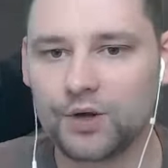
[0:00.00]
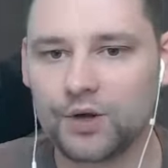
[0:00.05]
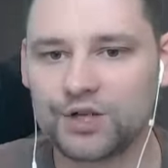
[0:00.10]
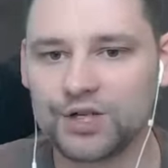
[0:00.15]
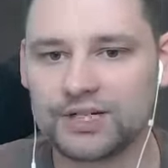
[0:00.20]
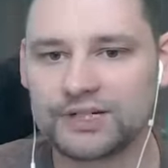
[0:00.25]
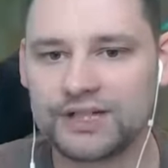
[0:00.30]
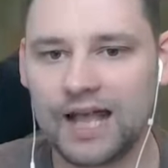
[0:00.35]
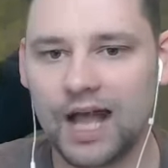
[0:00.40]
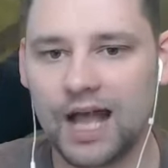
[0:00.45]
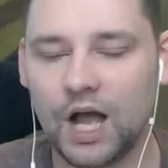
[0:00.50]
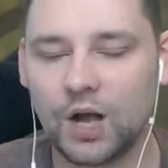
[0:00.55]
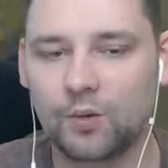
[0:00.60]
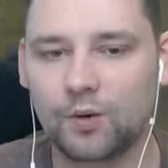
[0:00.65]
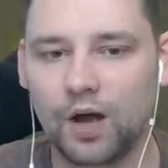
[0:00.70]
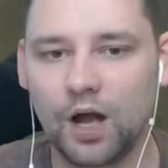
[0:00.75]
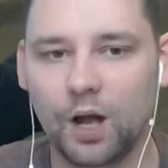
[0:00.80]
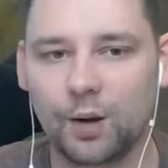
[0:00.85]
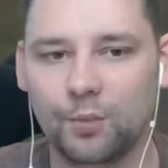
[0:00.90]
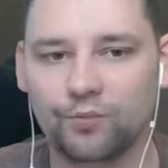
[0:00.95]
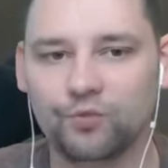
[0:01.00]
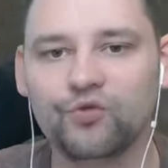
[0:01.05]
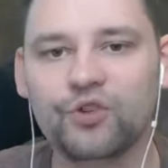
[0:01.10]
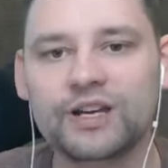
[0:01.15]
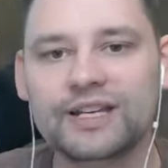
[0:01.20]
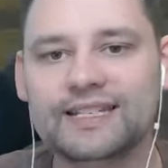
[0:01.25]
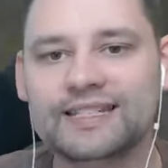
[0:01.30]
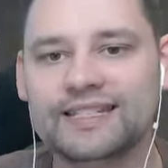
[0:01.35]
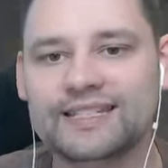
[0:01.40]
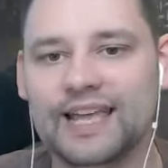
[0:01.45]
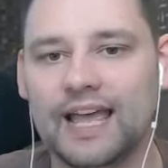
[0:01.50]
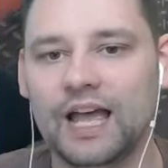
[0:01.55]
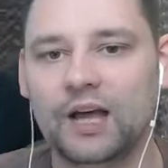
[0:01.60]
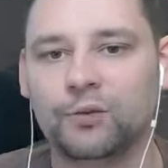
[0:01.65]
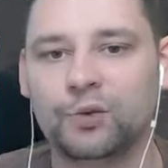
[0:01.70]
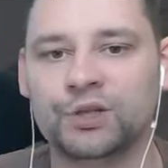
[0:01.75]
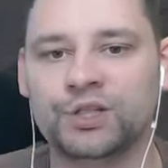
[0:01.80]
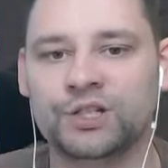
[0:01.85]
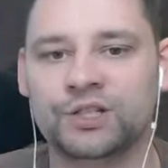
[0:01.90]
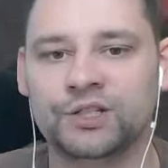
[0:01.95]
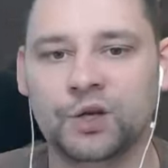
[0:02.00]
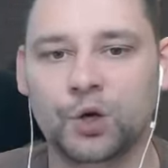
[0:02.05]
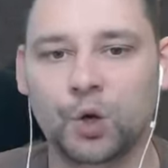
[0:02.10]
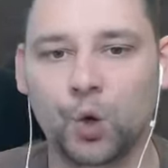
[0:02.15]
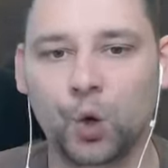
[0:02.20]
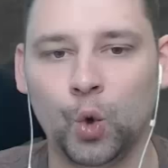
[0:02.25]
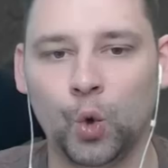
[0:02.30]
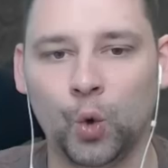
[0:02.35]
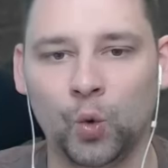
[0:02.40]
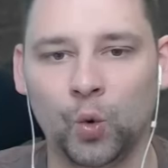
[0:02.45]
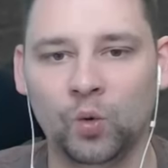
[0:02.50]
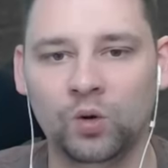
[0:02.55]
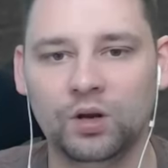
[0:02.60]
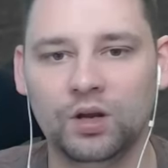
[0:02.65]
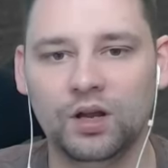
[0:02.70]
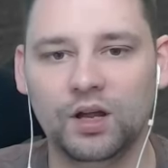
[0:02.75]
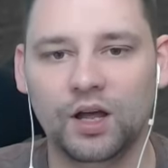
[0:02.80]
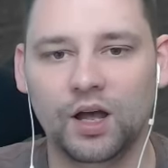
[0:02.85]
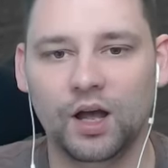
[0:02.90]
which is now reset, which is cool.